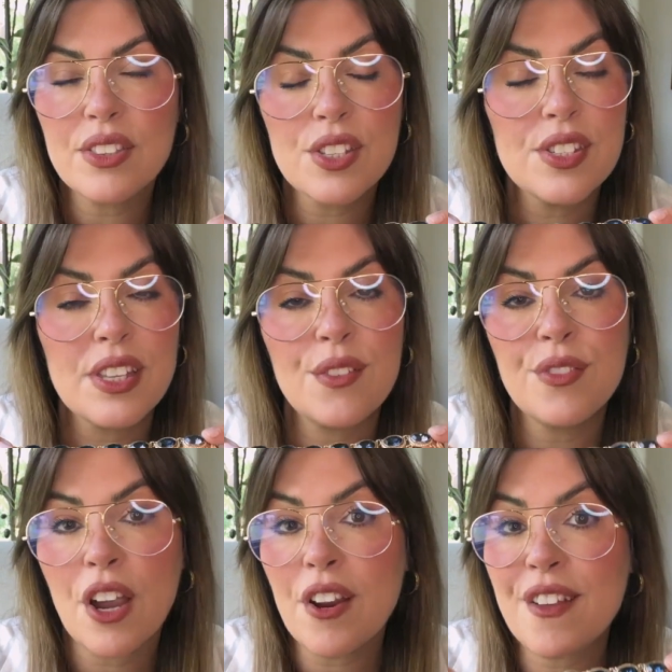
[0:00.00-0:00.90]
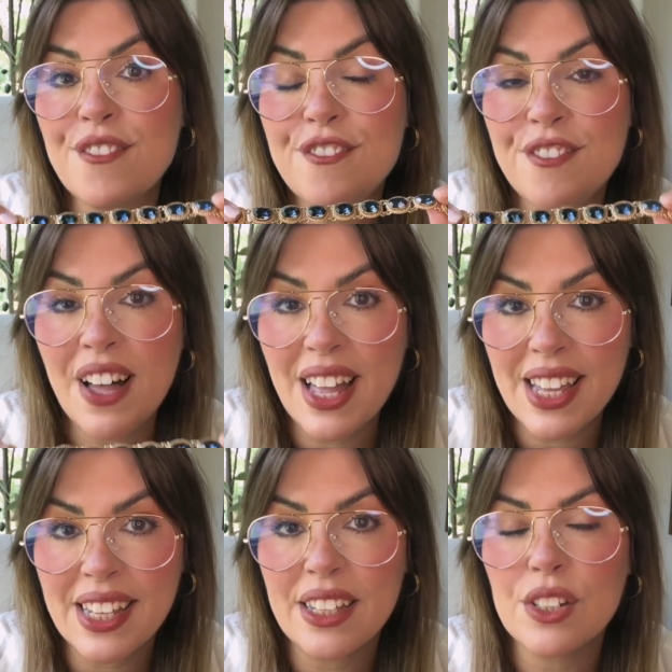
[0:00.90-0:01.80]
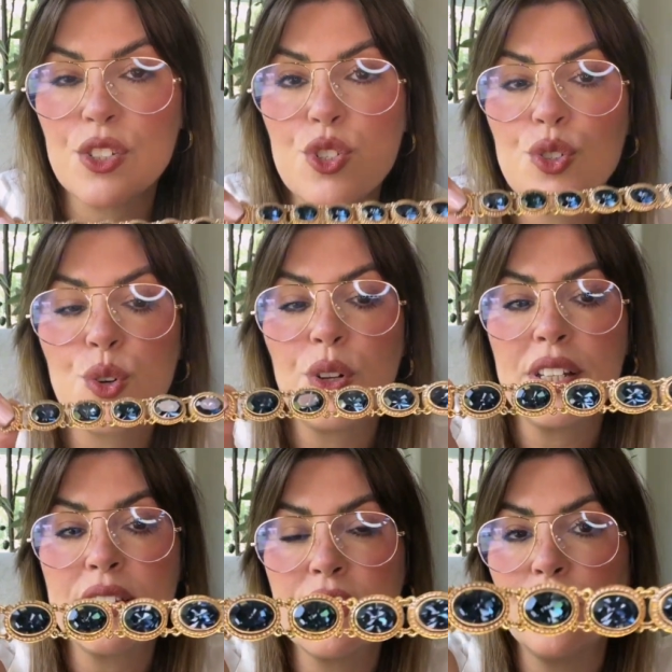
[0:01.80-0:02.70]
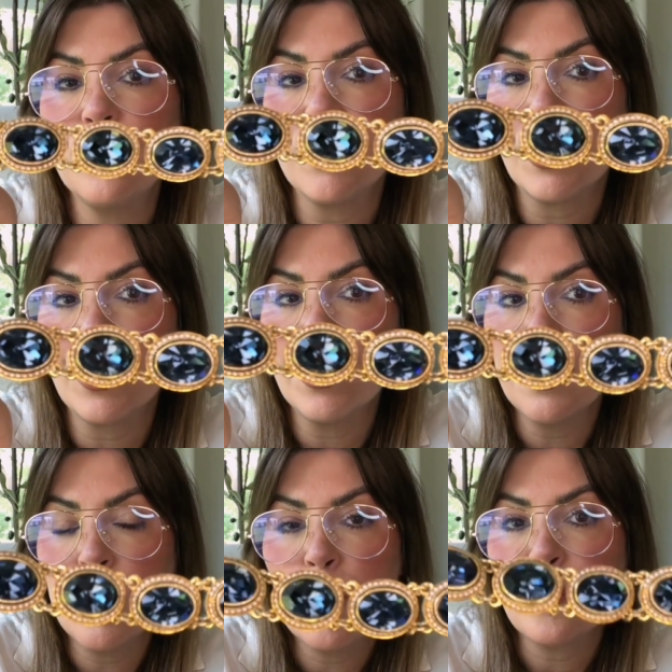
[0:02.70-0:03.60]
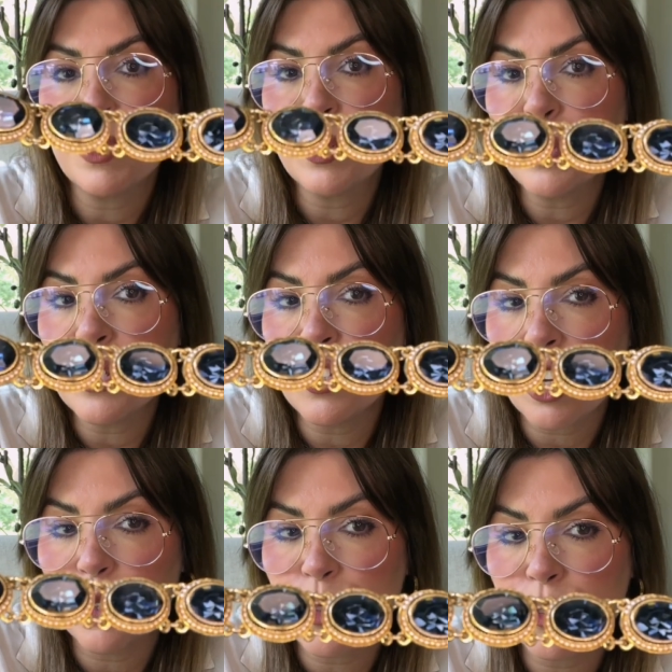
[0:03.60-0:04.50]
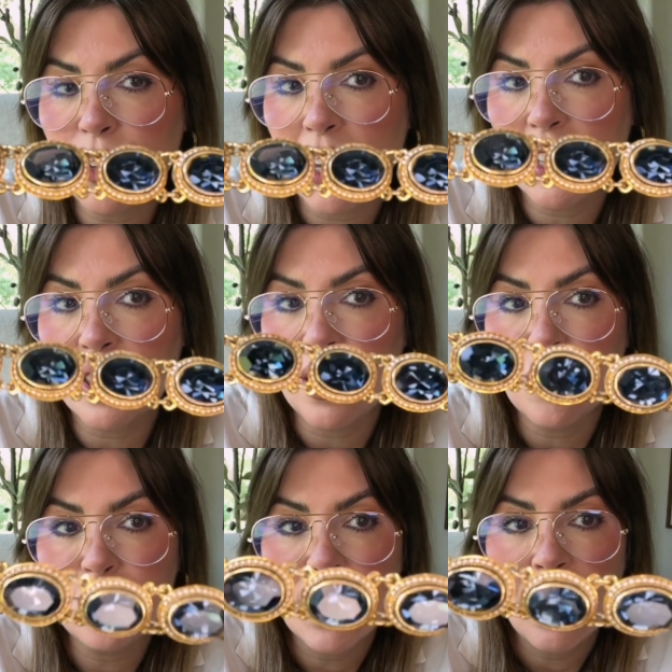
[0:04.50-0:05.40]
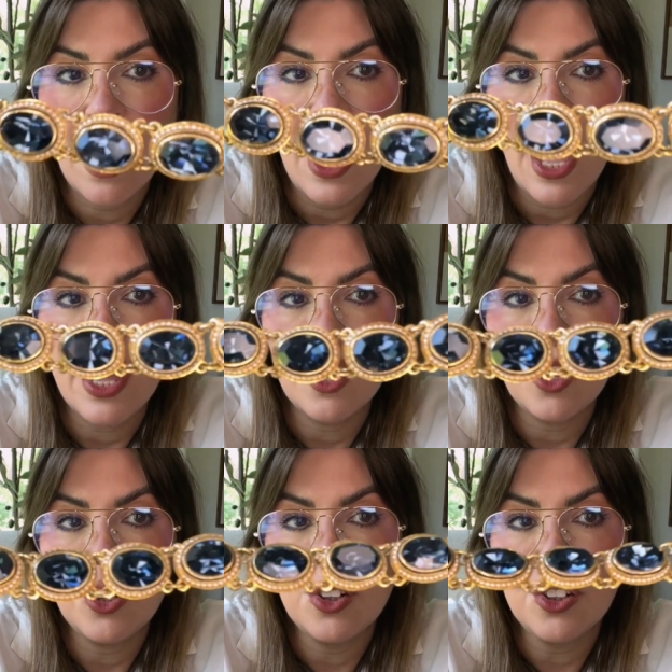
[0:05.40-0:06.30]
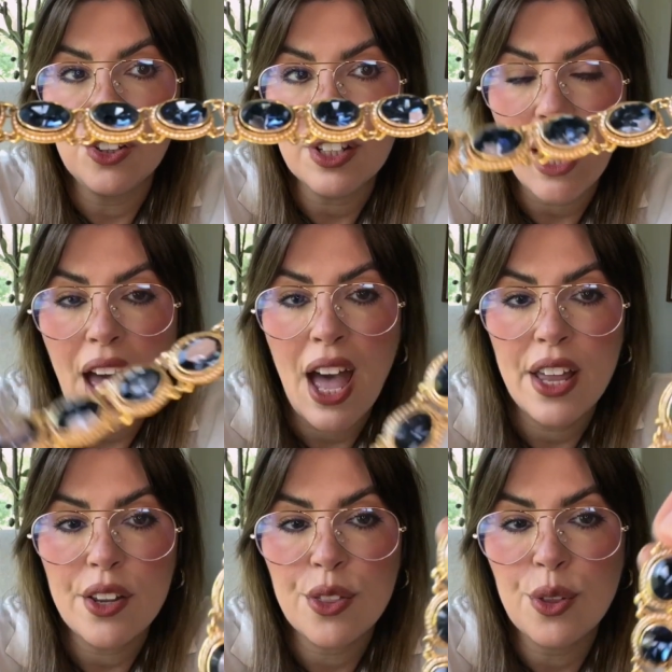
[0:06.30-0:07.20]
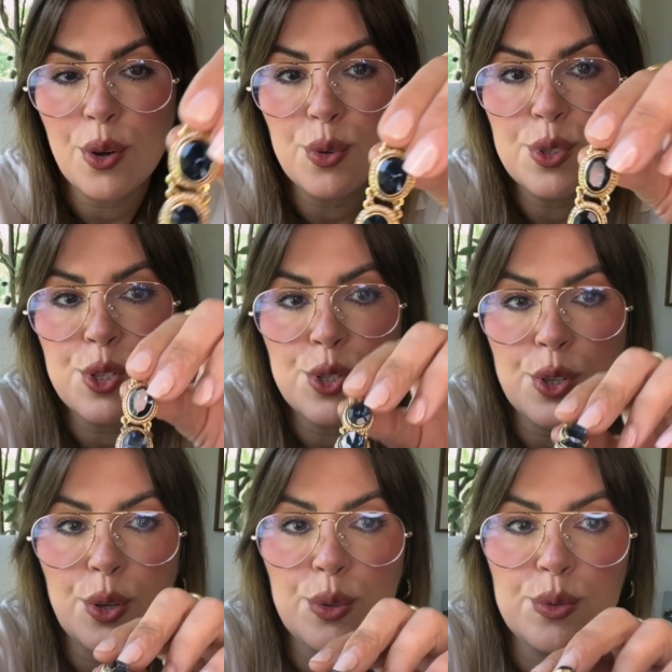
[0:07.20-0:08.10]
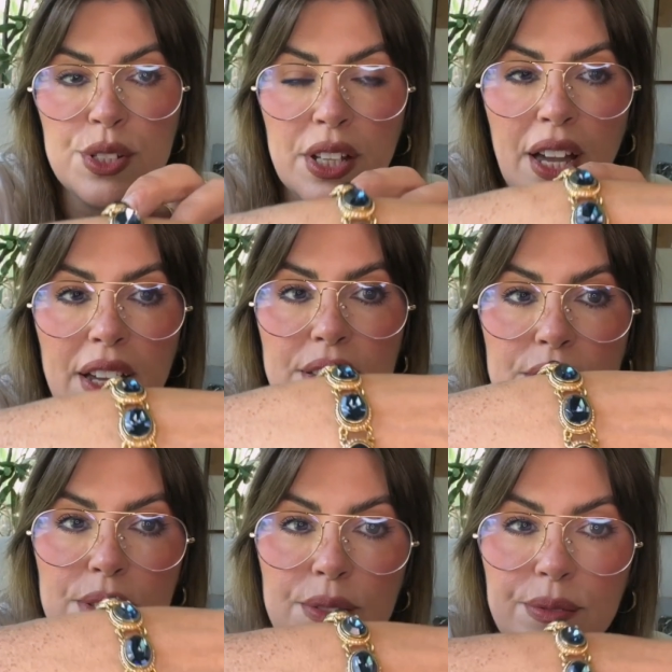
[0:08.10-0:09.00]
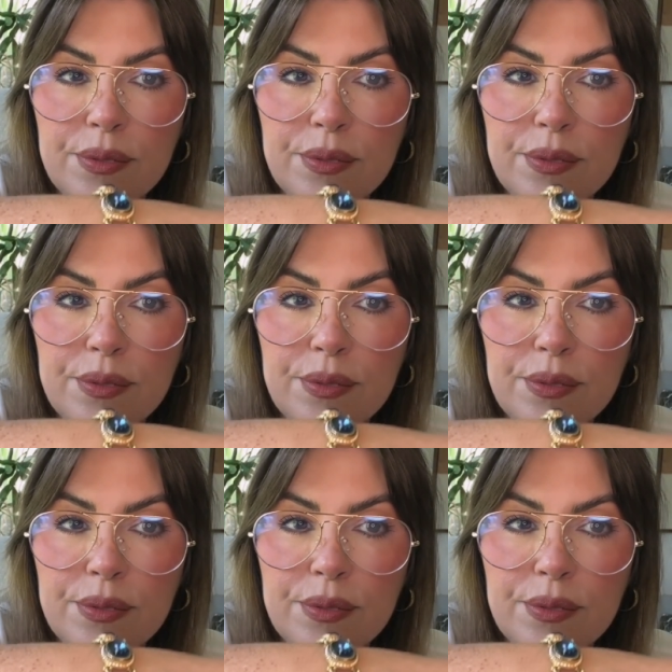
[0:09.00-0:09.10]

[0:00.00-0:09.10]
this is a very fine sterling silver produced in Czechoslovakia. And look at those stones, guys.